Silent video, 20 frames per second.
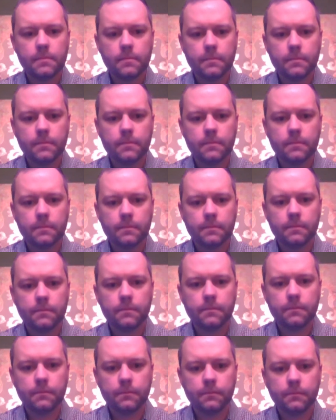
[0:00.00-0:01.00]

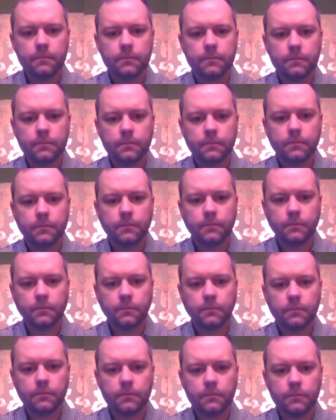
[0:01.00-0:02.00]

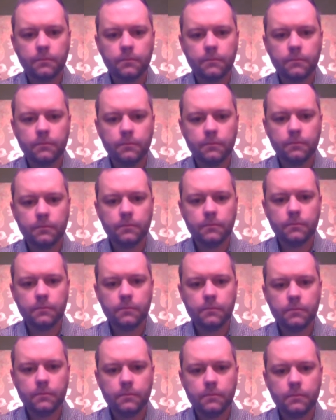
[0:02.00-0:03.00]

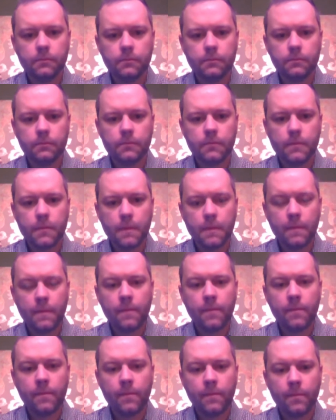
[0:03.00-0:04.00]

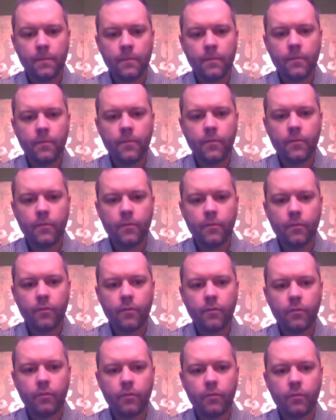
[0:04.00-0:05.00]

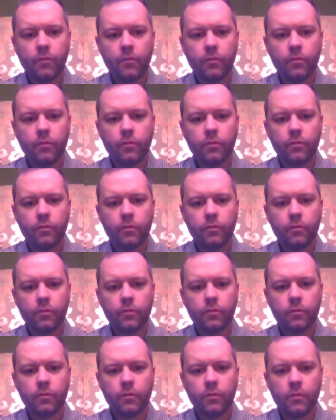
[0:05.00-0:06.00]

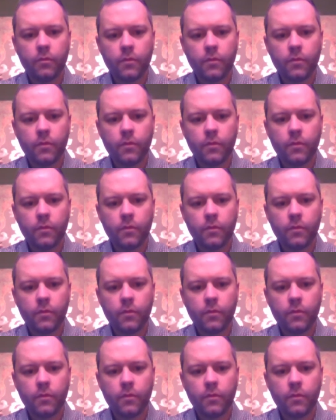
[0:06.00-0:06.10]
No words are spoken by the person on screen.